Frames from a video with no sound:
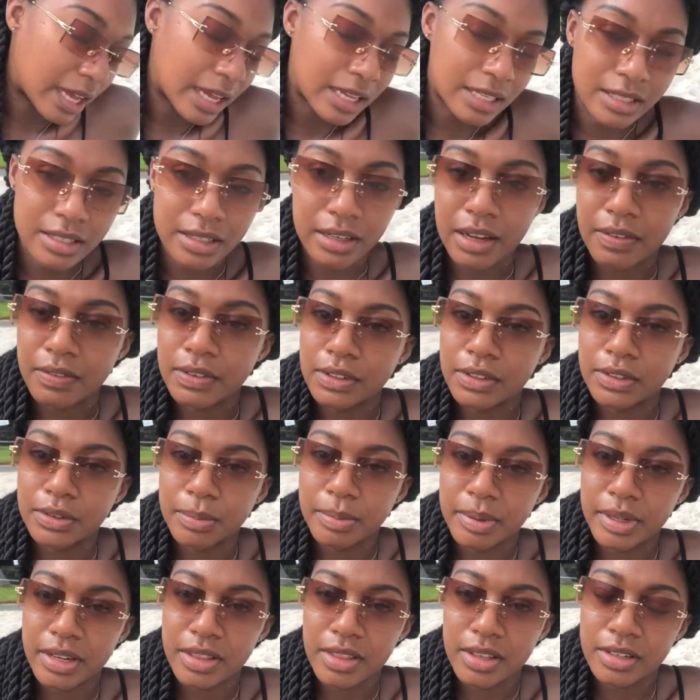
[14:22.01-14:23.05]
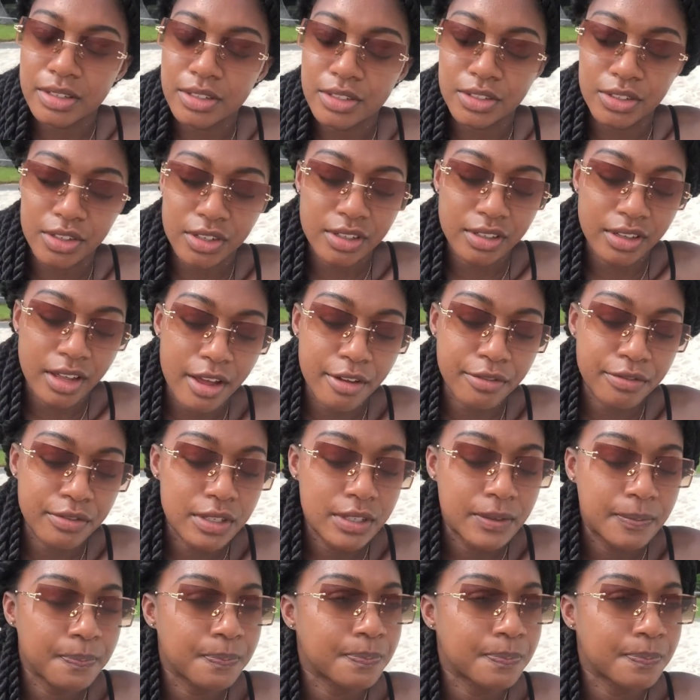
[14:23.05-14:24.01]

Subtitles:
I still have a little bit of the dessert left.